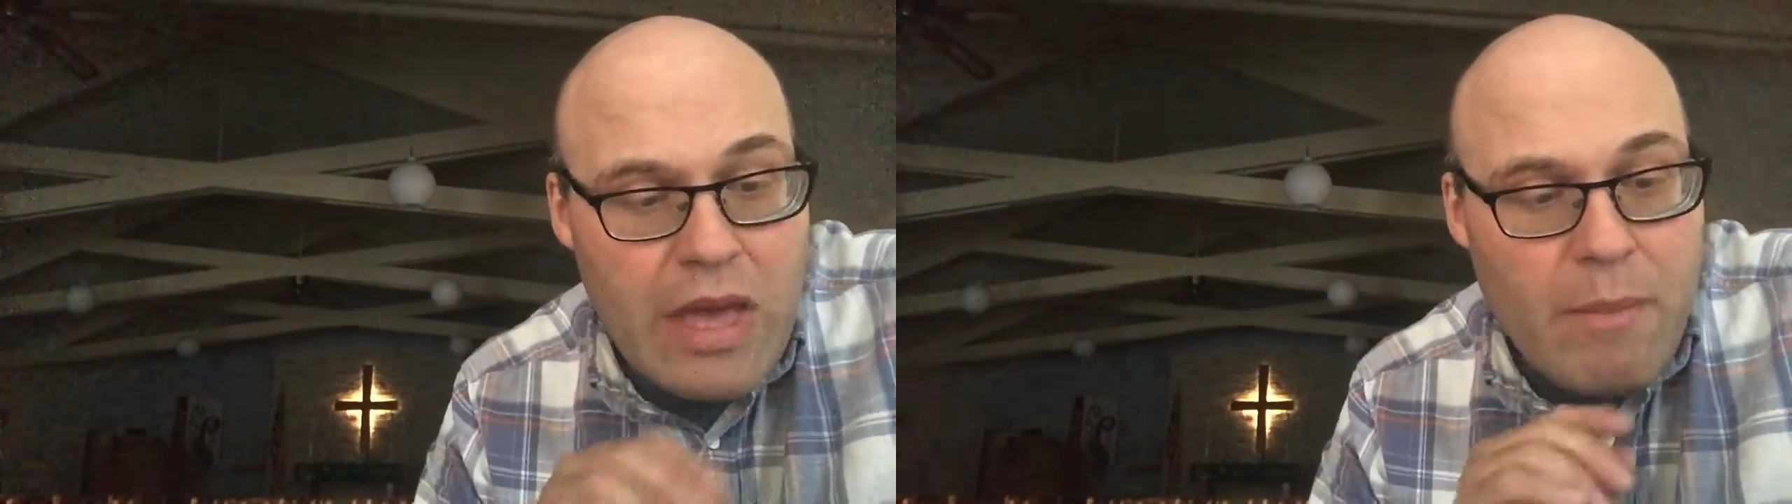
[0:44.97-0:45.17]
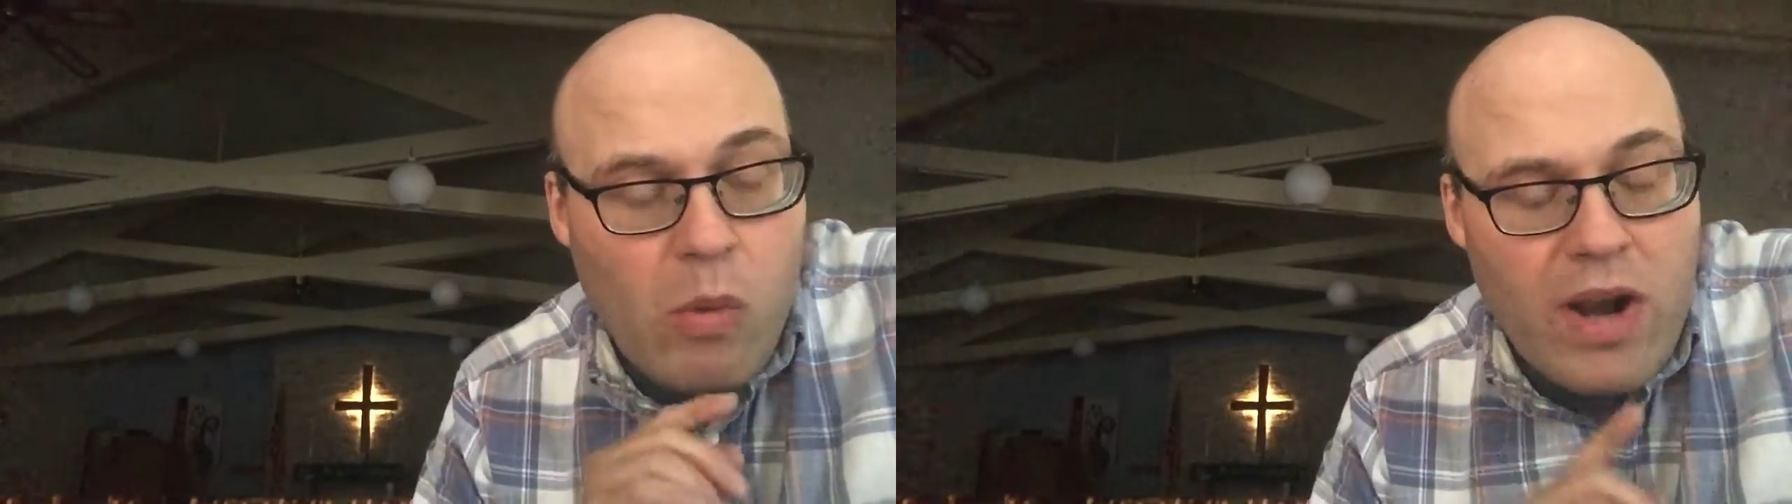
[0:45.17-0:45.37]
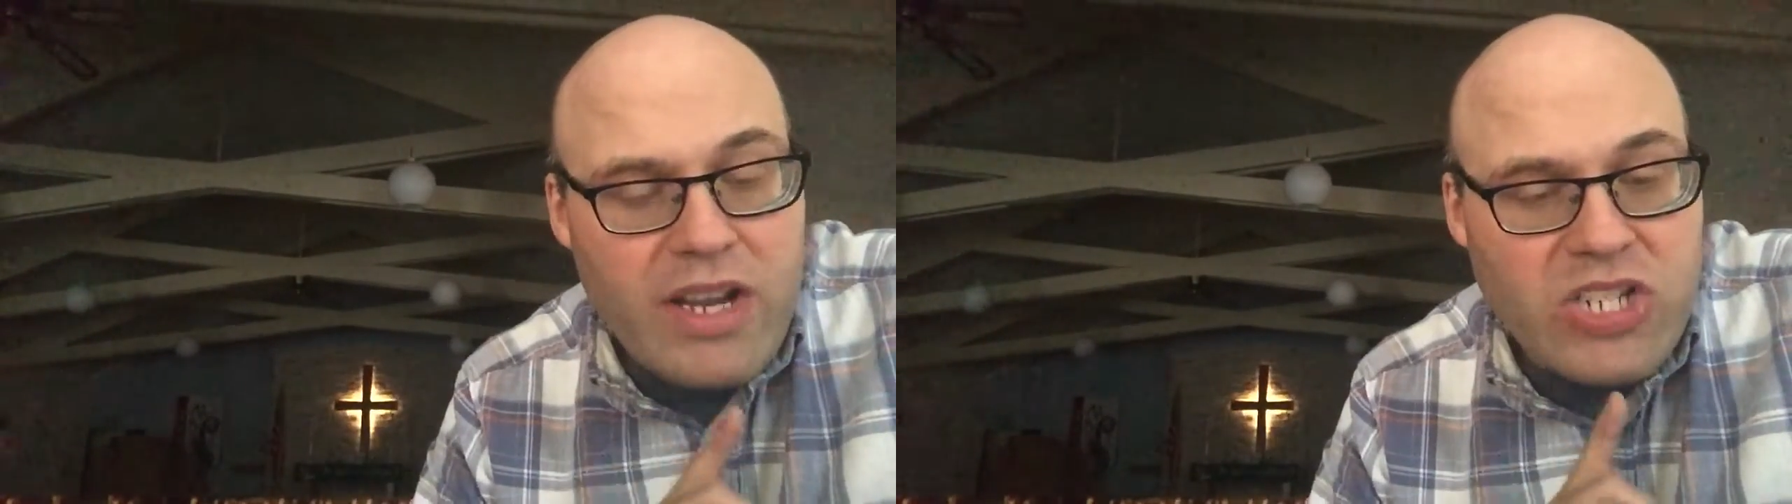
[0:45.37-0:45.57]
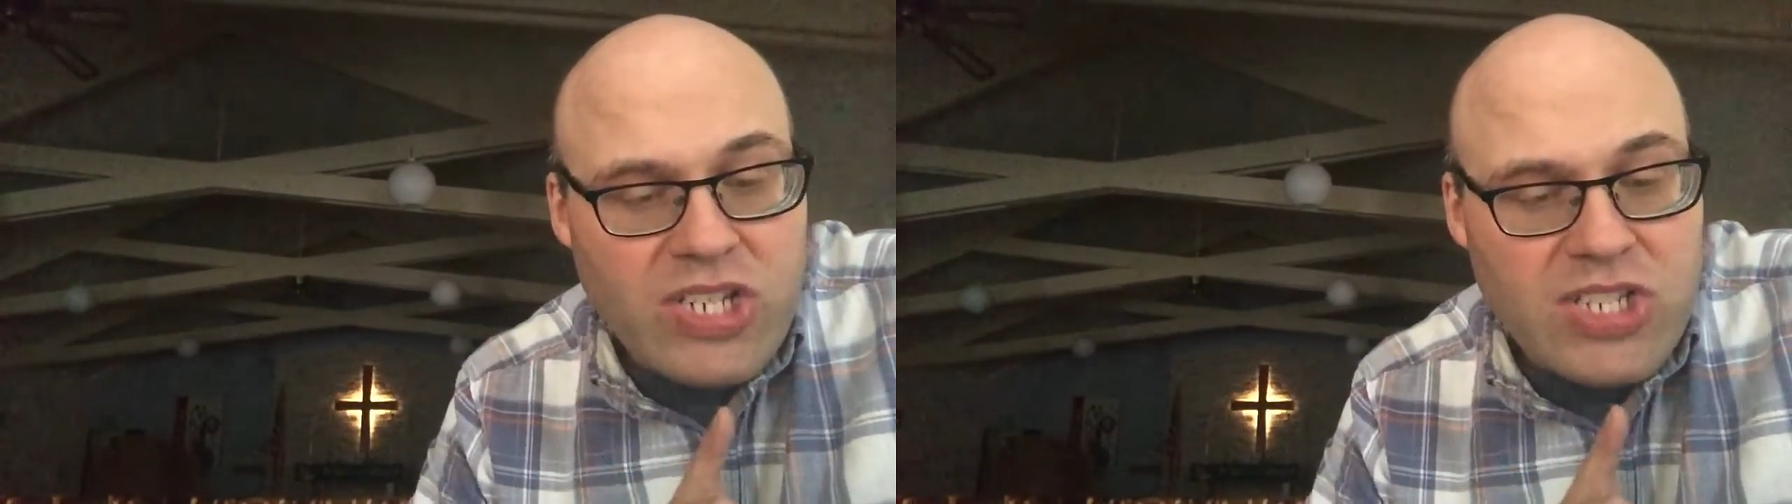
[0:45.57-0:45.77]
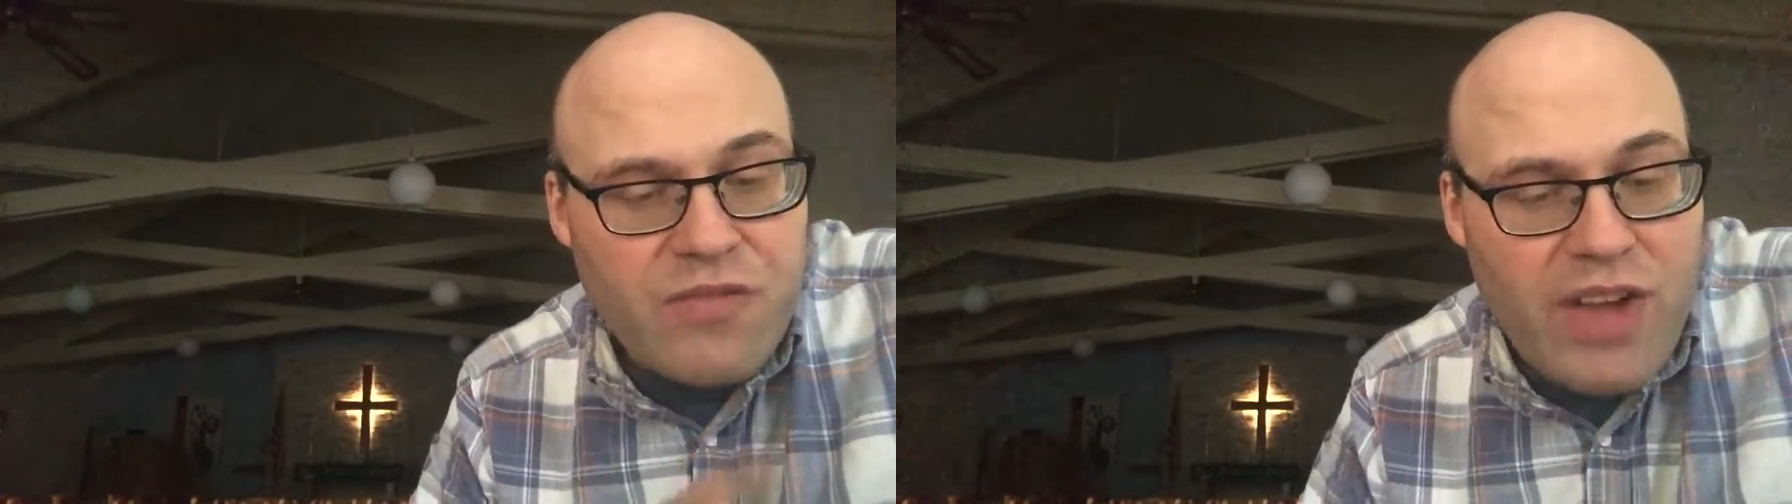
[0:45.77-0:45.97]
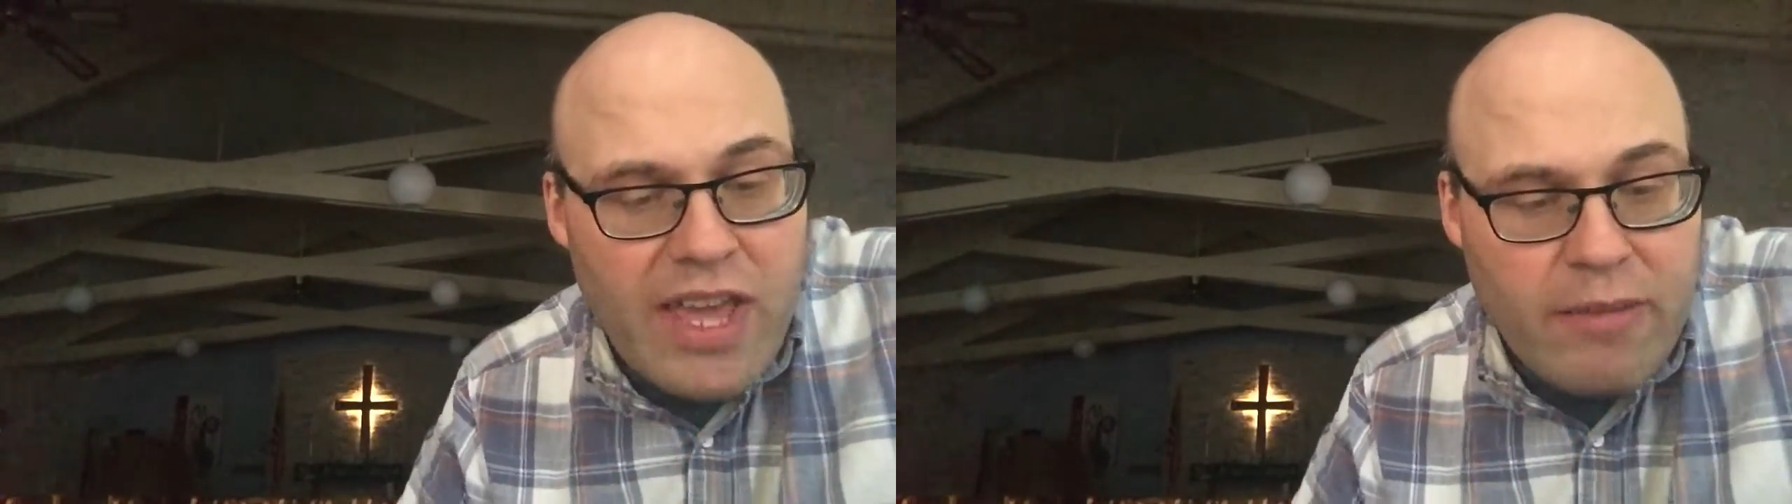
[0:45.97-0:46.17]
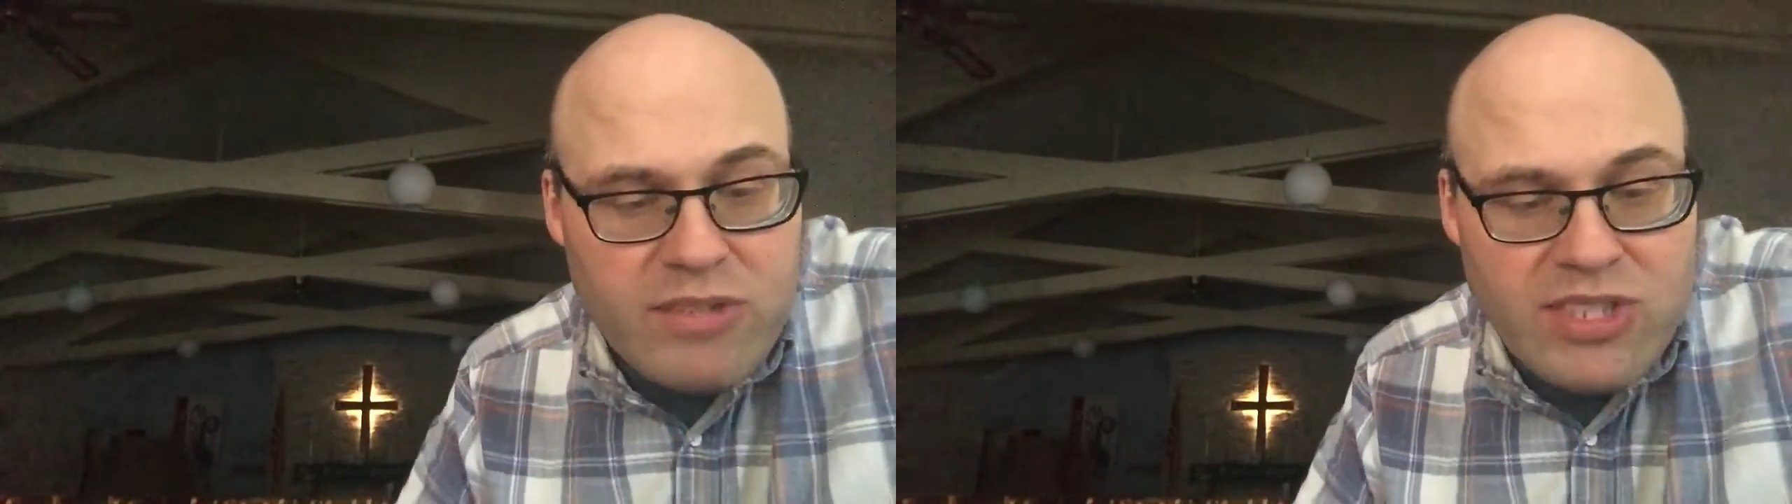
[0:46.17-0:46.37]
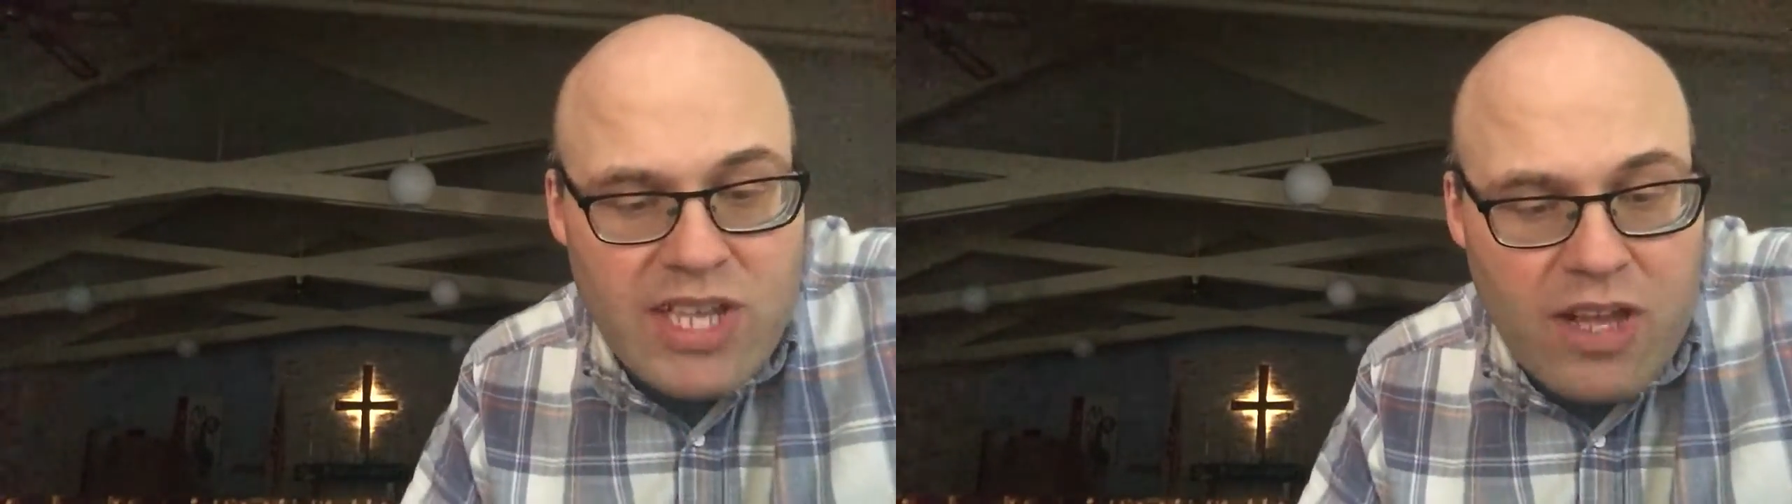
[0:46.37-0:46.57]
But wanting to justify
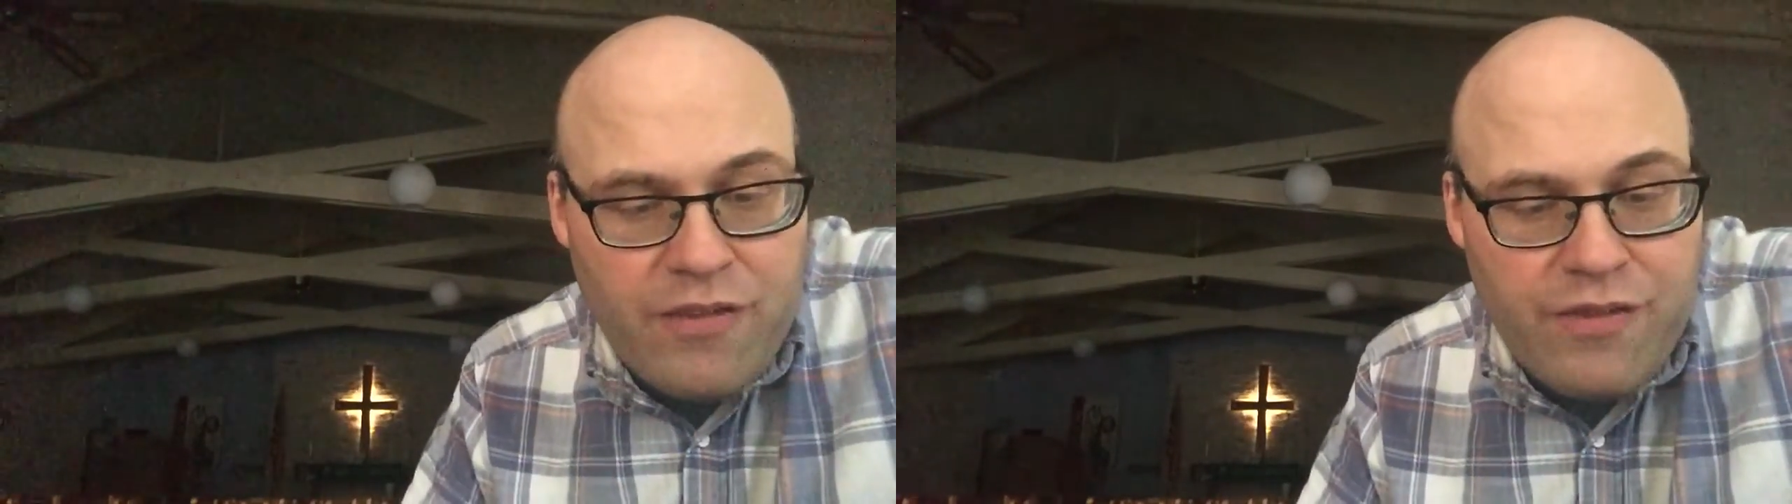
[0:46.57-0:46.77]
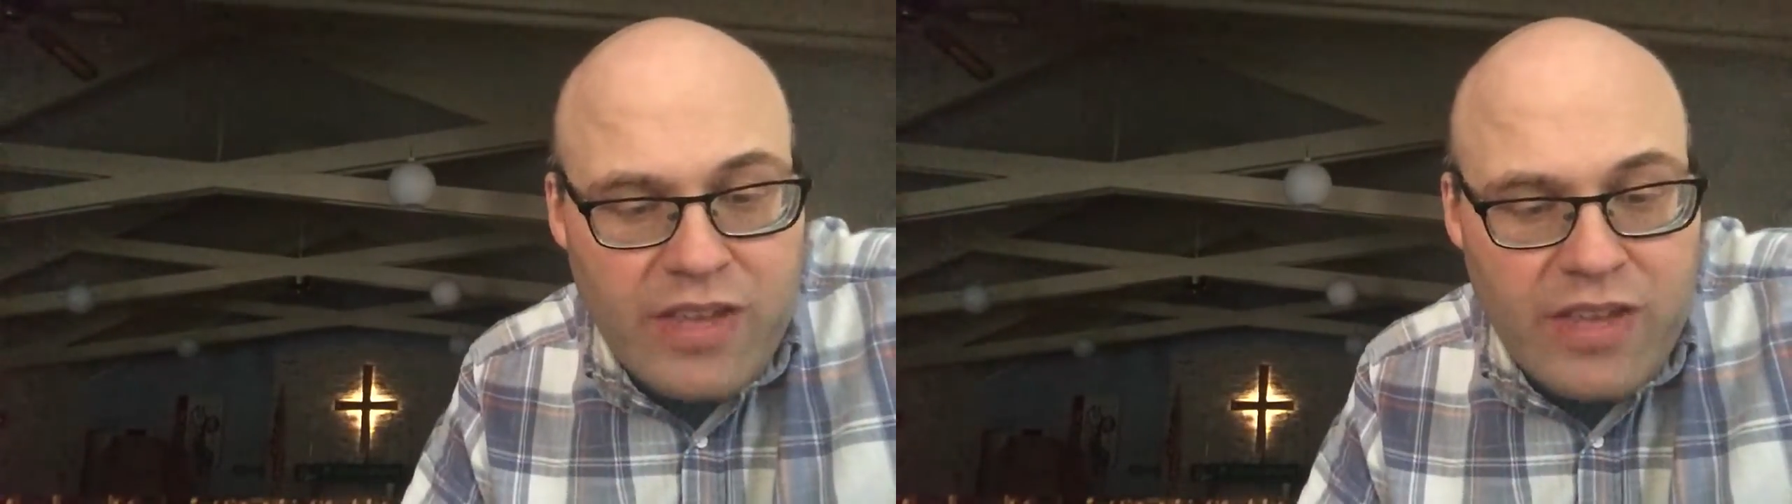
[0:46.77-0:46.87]
himself,